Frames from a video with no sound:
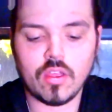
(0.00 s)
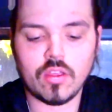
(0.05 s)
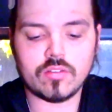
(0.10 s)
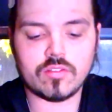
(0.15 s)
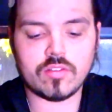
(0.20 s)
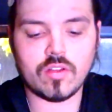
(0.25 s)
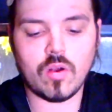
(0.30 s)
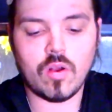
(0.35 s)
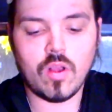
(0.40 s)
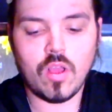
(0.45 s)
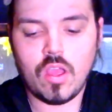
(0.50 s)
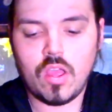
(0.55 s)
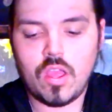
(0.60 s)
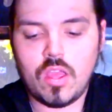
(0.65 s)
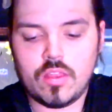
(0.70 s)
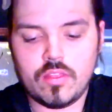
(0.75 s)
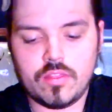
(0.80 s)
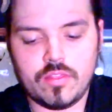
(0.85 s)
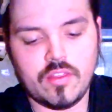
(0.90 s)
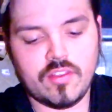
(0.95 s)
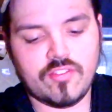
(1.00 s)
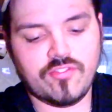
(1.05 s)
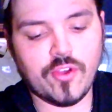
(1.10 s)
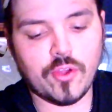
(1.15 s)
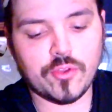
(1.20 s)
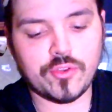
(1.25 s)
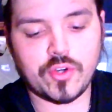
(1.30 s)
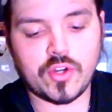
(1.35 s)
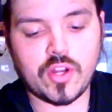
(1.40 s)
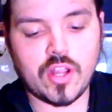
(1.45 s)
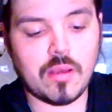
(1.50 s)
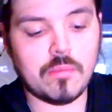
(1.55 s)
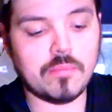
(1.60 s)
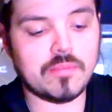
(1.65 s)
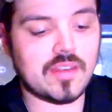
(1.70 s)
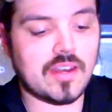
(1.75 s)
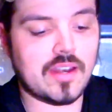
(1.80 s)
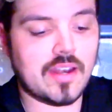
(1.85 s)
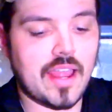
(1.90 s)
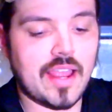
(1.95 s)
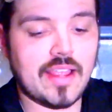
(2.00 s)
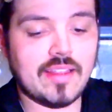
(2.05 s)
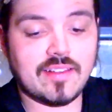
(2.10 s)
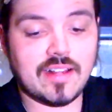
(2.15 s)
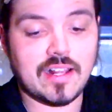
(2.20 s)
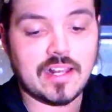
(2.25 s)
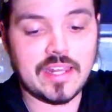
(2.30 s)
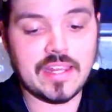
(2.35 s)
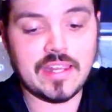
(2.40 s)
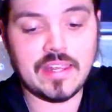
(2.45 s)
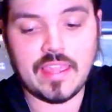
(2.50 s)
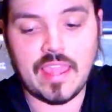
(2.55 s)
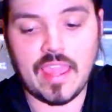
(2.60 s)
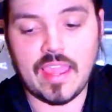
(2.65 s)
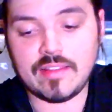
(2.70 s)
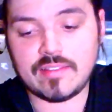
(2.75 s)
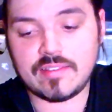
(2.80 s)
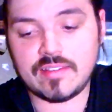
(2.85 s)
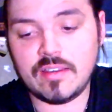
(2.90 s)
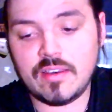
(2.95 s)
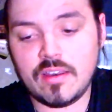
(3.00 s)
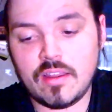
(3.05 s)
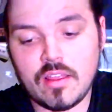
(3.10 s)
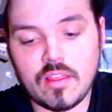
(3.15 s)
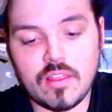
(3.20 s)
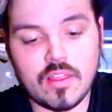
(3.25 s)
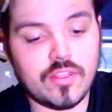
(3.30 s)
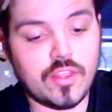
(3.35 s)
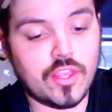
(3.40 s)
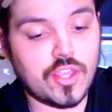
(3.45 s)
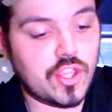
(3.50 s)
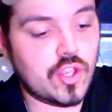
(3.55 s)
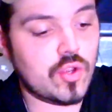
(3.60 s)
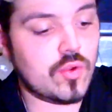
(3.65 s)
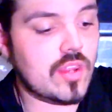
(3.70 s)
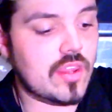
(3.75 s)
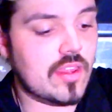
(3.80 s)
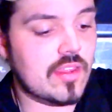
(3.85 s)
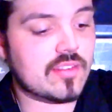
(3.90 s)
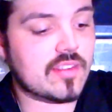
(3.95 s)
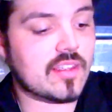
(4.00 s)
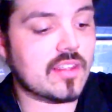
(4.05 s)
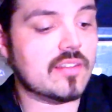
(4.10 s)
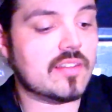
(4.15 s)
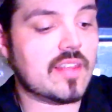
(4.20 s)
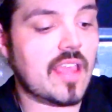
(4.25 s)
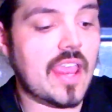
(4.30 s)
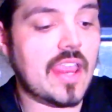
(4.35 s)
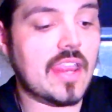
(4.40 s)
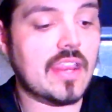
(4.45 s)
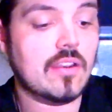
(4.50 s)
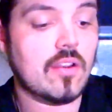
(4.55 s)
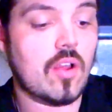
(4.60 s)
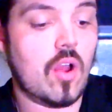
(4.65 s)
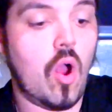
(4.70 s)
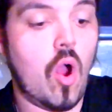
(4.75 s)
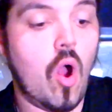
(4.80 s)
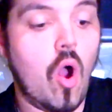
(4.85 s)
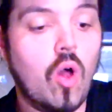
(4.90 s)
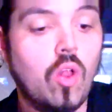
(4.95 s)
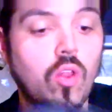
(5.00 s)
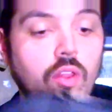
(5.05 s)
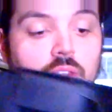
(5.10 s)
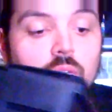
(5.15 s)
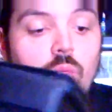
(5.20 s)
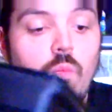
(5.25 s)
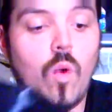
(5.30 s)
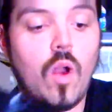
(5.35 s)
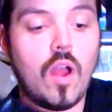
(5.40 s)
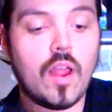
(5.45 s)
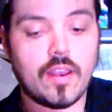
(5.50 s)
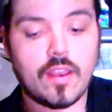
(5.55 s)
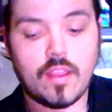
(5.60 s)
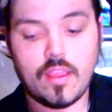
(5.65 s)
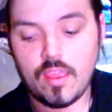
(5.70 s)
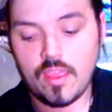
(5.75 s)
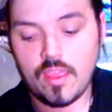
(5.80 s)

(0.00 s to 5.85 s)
So this filter comes in a nice clean casing. The unit is contained all in one.